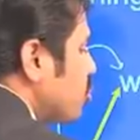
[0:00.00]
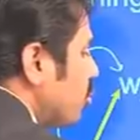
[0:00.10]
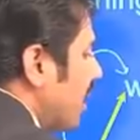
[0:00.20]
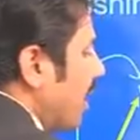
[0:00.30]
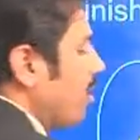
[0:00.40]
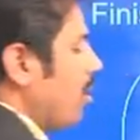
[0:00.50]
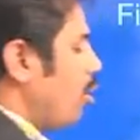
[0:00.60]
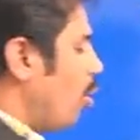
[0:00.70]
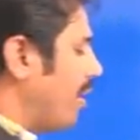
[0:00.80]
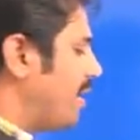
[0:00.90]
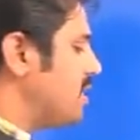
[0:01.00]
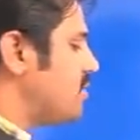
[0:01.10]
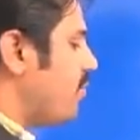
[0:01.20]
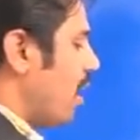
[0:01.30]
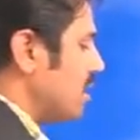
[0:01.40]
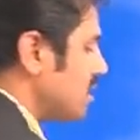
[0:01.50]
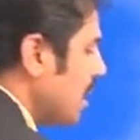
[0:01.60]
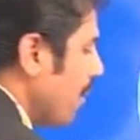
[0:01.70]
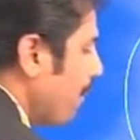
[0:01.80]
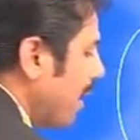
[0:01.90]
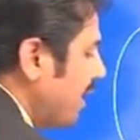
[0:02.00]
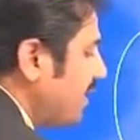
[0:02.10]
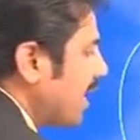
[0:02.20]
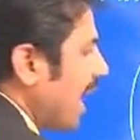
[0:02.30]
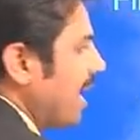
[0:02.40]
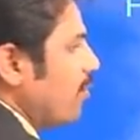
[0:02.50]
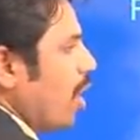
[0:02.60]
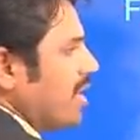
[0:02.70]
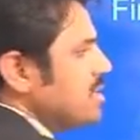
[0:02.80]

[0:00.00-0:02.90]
to done, no, it is false. Print line, what